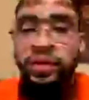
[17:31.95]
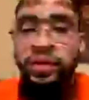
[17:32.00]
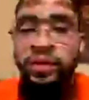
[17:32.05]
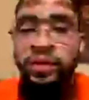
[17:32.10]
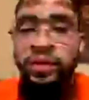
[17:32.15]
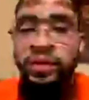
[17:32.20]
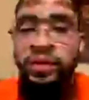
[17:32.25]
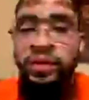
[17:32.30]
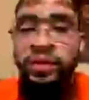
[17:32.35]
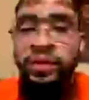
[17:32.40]

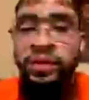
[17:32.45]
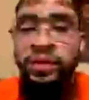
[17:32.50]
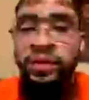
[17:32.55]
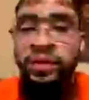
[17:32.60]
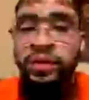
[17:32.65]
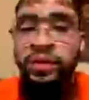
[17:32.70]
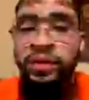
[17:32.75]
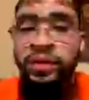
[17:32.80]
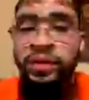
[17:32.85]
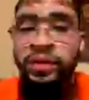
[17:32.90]

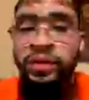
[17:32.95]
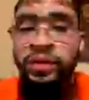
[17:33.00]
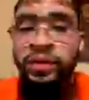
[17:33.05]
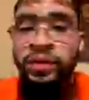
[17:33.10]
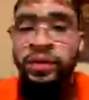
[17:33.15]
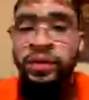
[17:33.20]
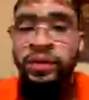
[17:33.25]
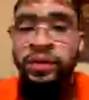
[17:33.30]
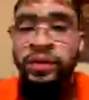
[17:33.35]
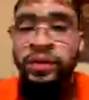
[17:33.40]

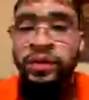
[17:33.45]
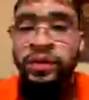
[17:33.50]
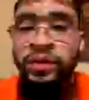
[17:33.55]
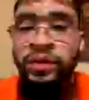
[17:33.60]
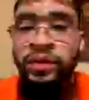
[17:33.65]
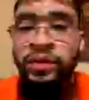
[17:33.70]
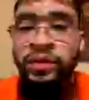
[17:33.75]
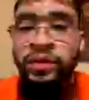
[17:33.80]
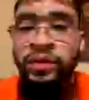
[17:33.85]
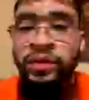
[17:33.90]

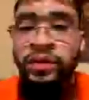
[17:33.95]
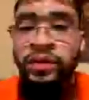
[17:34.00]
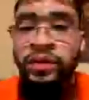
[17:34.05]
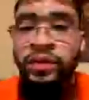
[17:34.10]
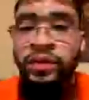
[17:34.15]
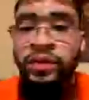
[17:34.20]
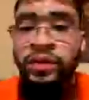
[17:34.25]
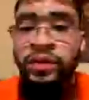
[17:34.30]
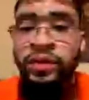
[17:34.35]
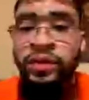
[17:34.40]

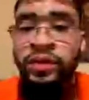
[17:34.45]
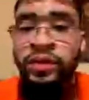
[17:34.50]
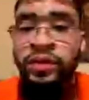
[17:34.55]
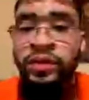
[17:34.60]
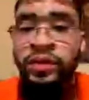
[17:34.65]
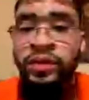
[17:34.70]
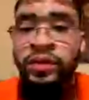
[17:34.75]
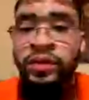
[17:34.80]
The person shown says nothing.